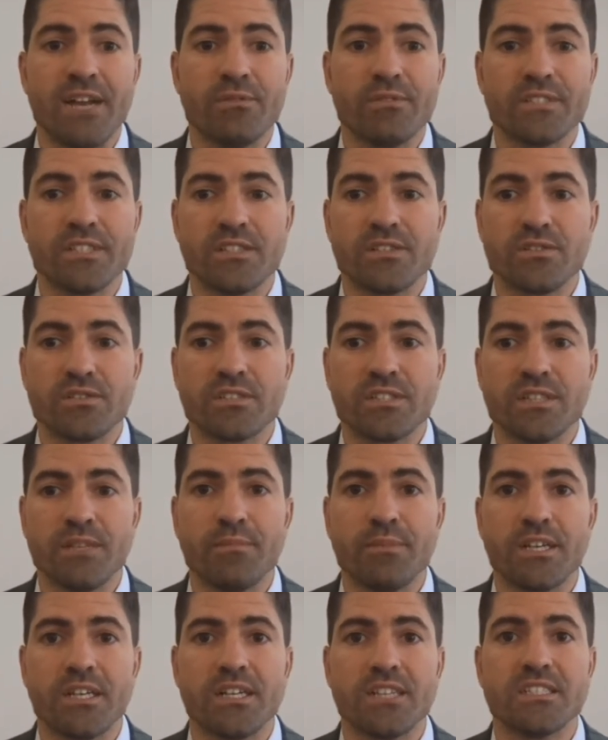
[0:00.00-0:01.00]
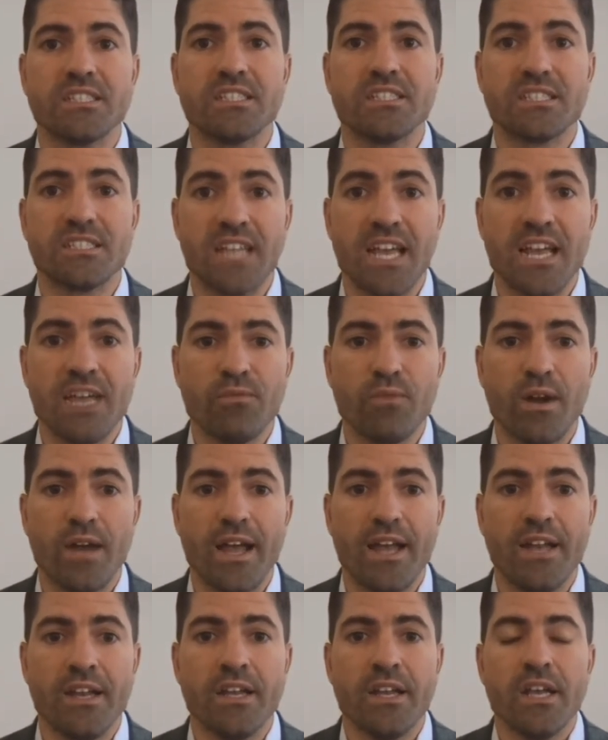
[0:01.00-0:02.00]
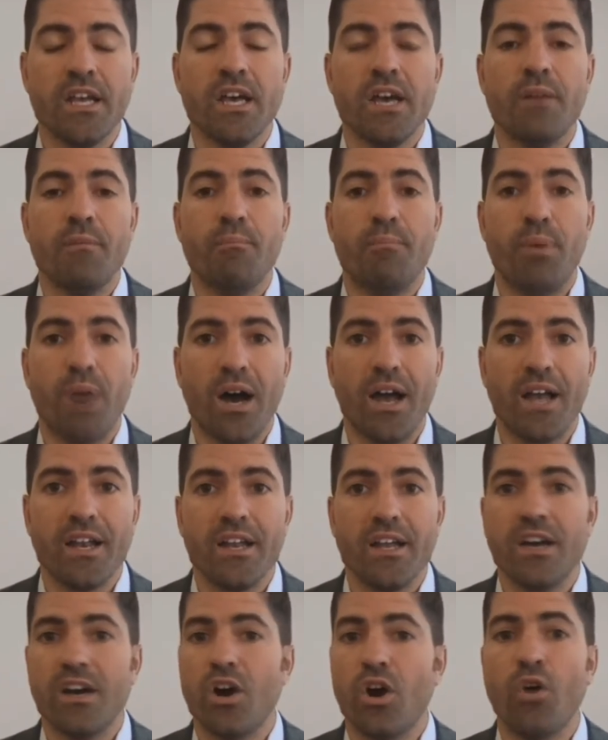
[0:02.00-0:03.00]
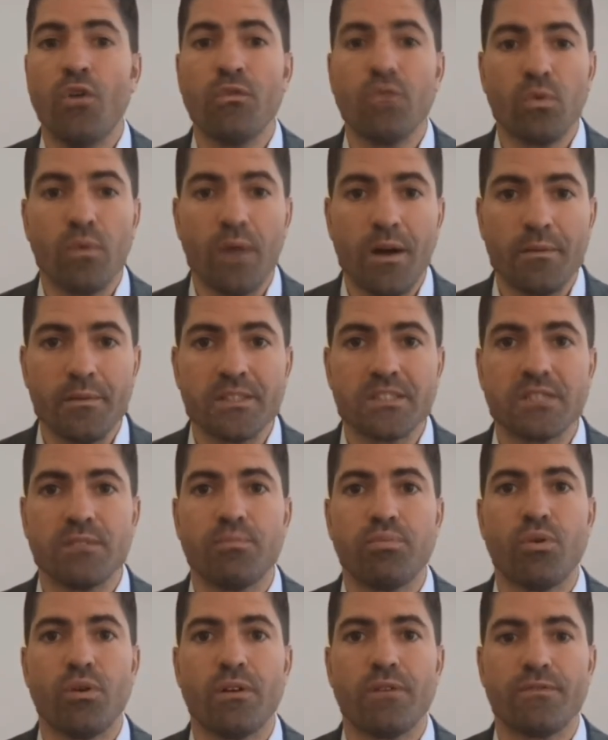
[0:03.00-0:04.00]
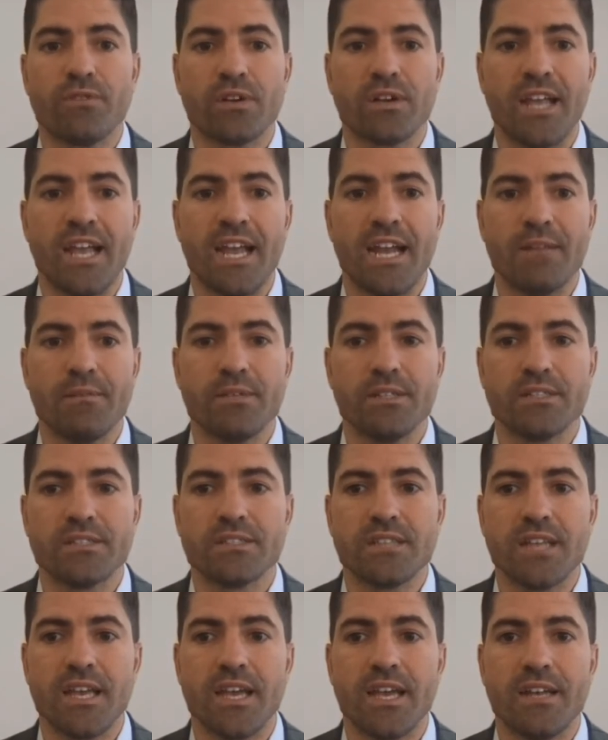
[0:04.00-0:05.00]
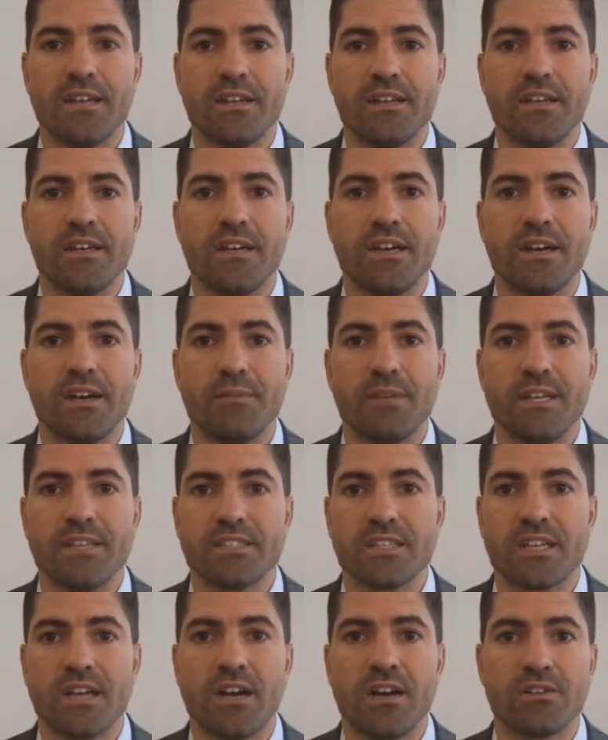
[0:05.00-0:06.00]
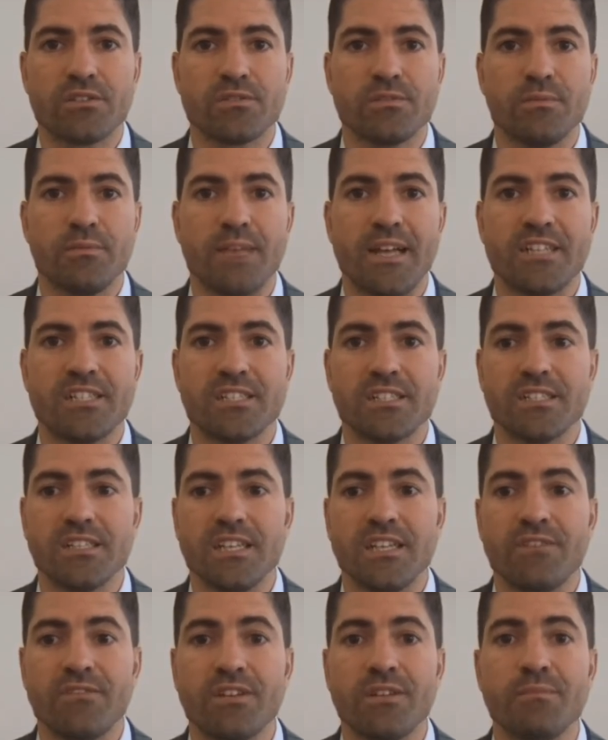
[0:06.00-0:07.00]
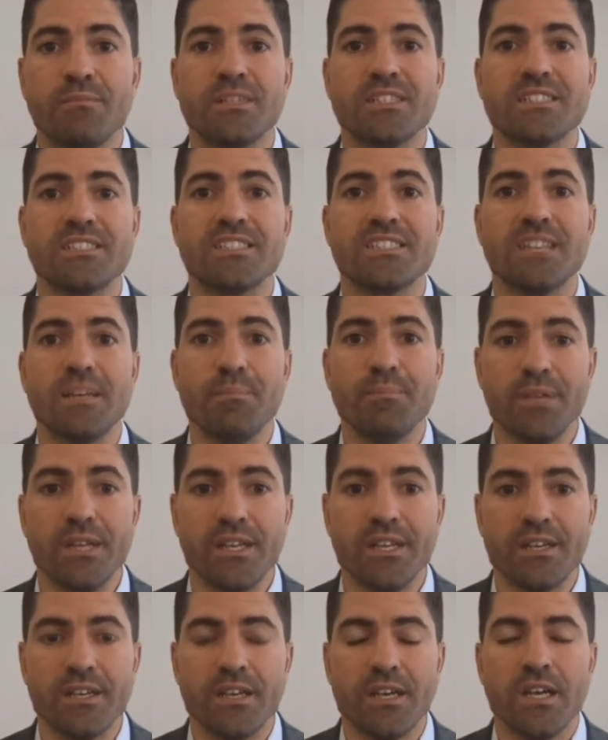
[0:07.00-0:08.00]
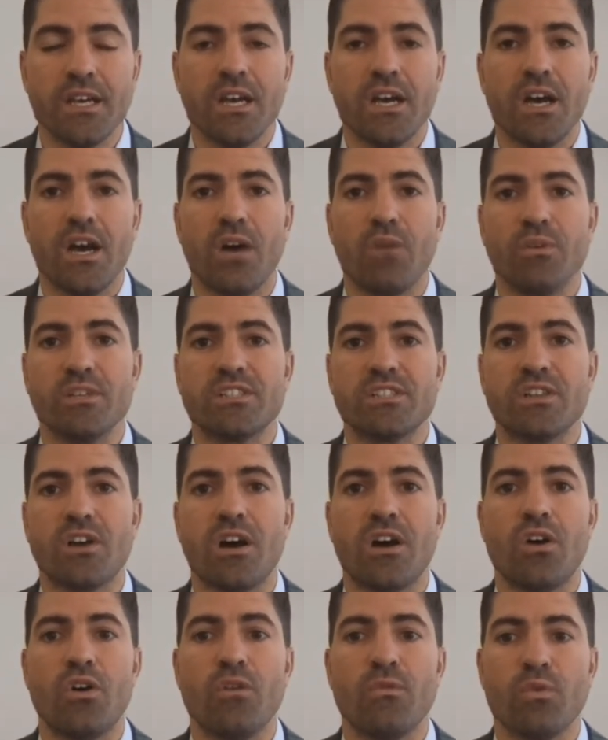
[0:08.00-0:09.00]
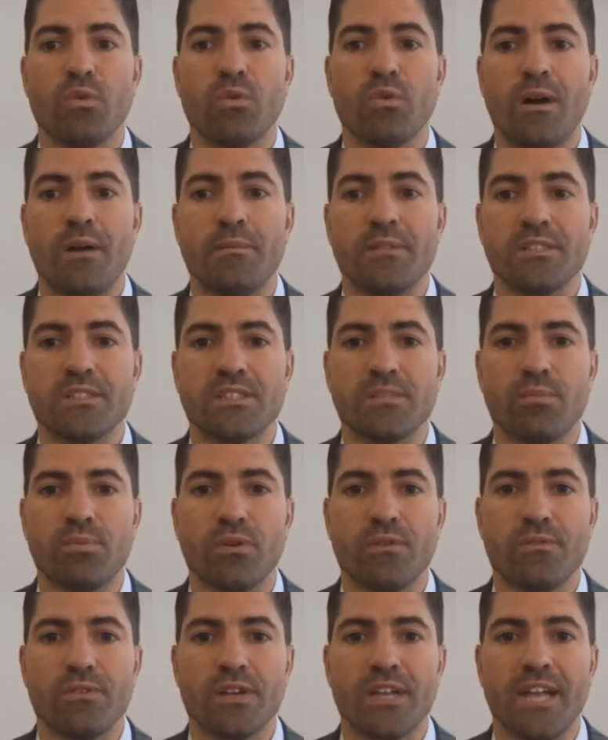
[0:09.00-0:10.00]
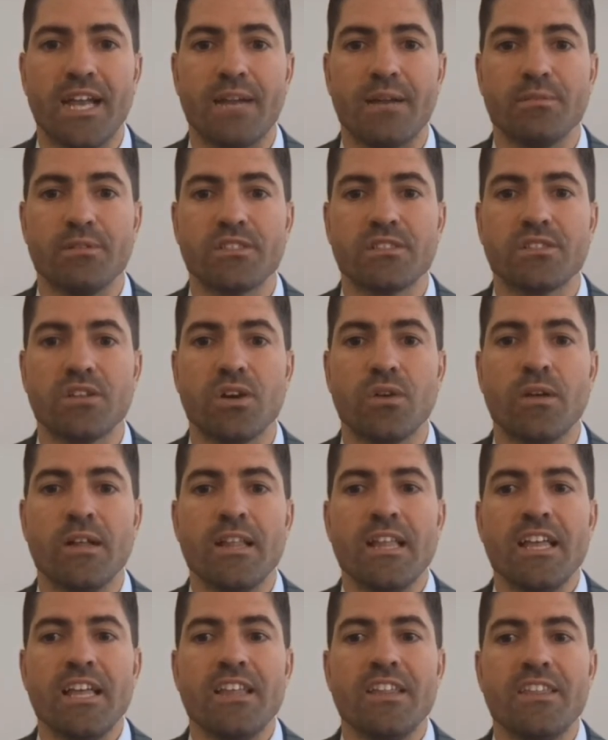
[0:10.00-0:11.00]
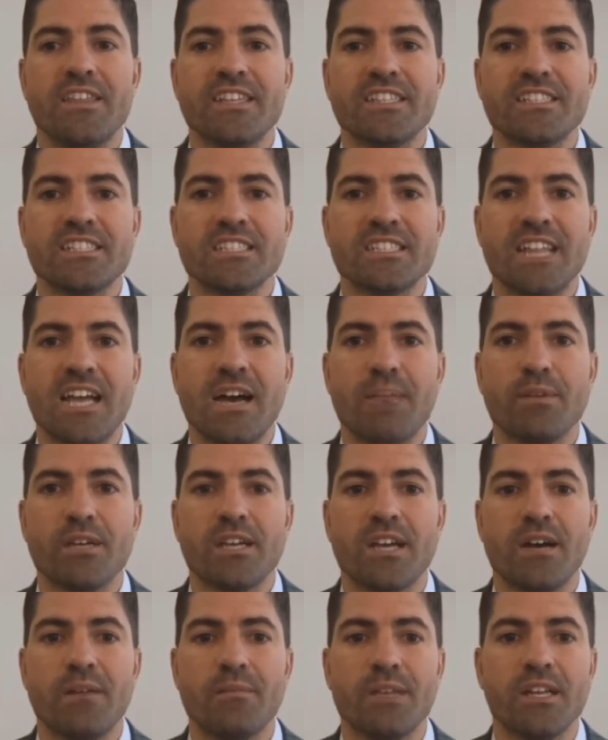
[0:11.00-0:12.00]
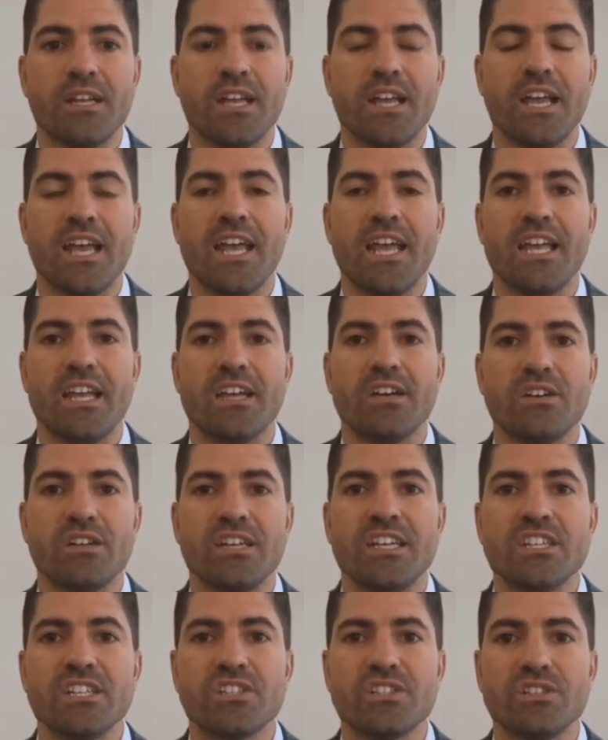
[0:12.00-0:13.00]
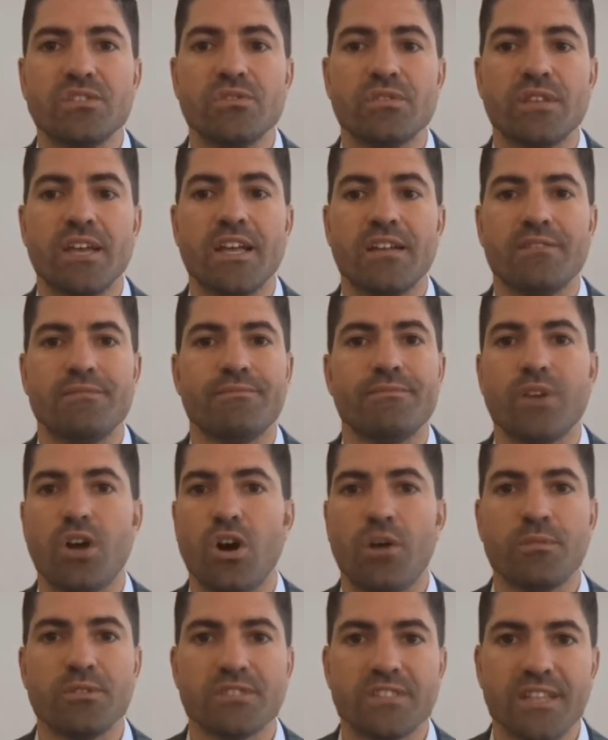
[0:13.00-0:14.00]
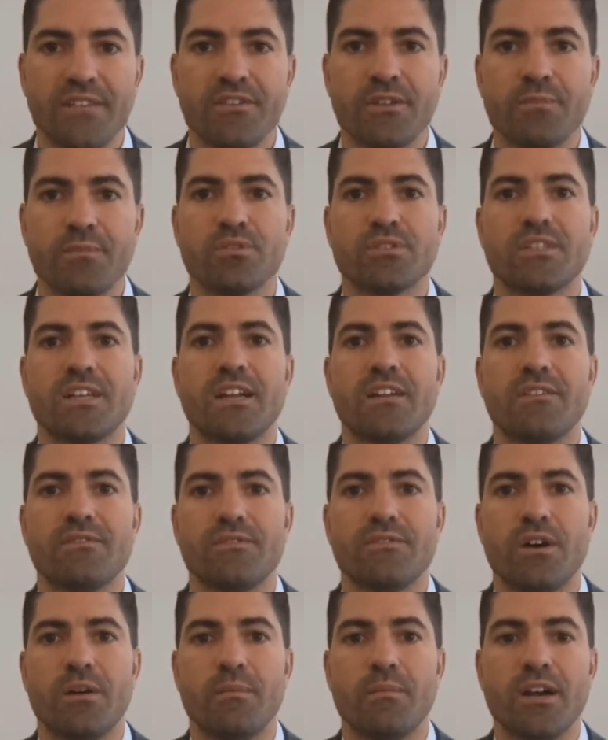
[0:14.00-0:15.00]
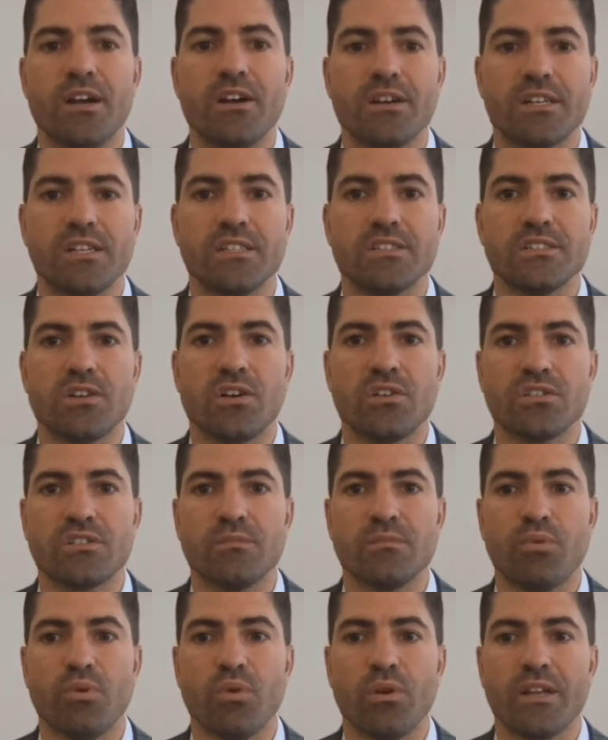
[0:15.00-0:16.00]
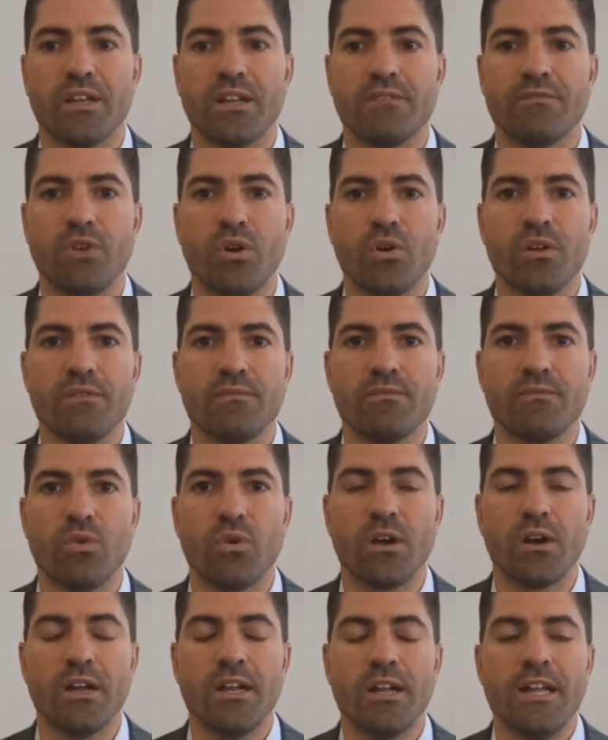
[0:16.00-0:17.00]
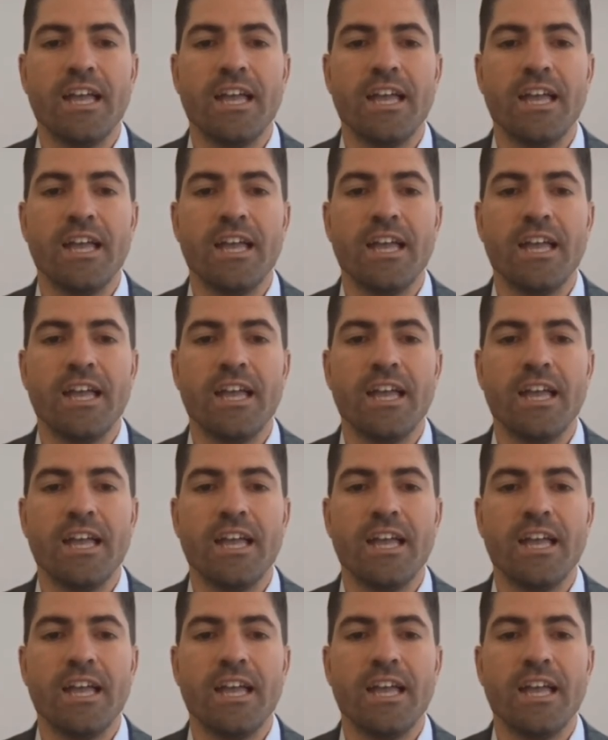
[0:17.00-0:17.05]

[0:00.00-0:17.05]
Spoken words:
was interesting because it stayed red, but overwhelming support for cannabis. And as the congressman mentioned, even in Mississippi, we saw overwhelming support for cannabis. So this is now becoming an issue that almost 70% of Americans are supporting and voting for.